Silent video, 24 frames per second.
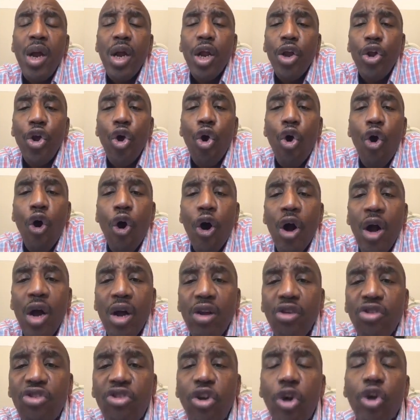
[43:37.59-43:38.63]
your
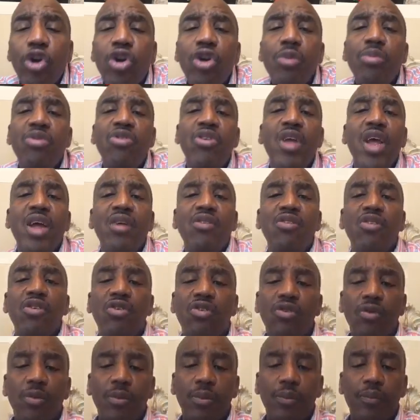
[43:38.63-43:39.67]
circumstances.